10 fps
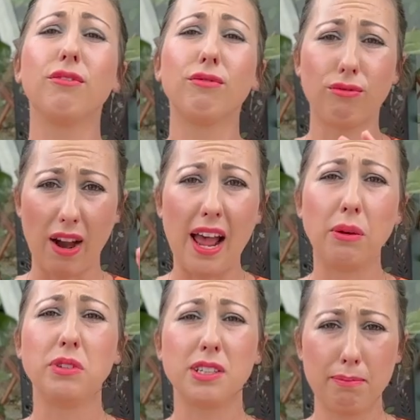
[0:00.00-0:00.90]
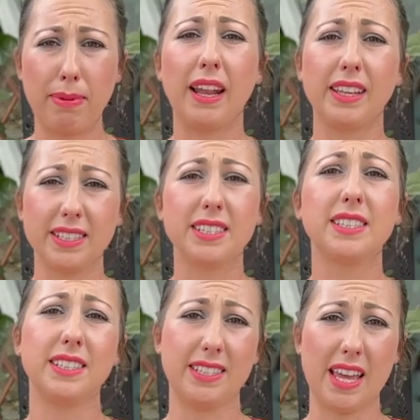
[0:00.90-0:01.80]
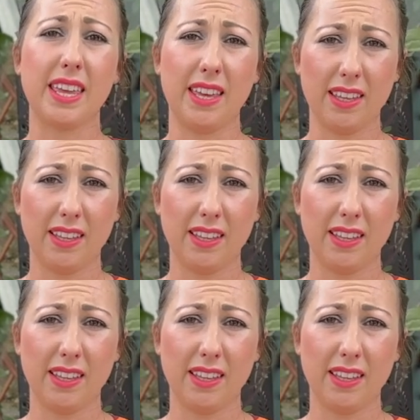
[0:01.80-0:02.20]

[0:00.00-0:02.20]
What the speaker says: round, balanced diet.